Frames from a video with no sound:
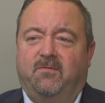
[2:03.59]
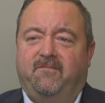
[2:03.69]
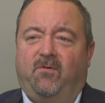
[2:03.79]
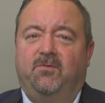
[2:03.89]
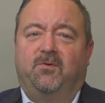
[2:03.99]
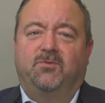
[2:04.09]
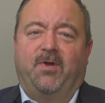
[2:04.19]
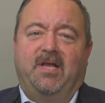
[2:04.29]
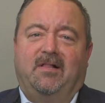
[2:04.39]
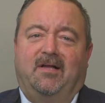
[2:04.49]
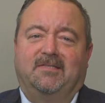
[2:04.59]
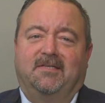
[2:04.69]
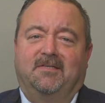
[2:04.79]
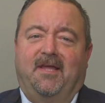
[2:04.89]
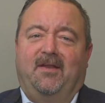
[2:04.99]
with full no trade
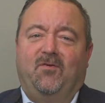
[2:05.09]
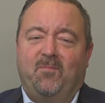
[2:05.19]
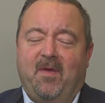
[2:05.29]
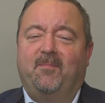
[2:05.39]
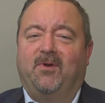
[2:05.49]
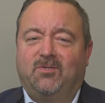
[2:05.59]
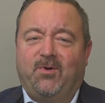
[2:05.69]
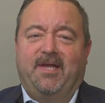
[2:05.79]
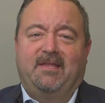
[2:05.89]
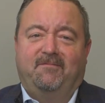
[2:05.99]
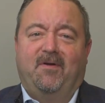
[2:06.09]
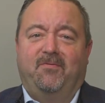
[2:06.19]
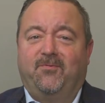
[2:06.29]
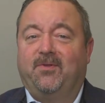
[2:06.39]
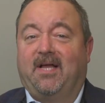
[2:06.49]
clauses. And you remember a trade that
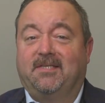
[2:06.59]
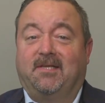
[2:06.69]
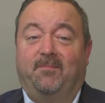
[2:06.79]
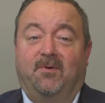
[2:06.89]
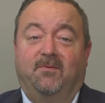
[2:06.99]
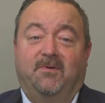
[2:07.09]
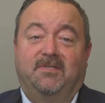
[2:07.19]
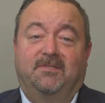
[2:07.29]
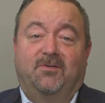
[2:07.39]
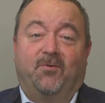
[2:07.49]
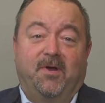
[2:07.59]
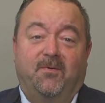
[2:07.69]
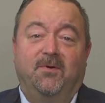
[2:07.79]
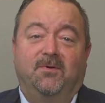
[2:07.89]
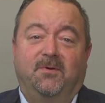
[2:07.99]
fell through last summer was Torrey
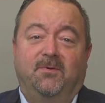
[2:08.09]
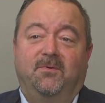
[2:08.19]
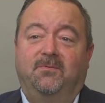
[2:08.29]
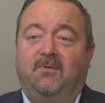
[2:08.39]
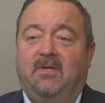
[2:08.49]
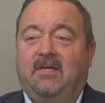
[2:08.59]
Krug, who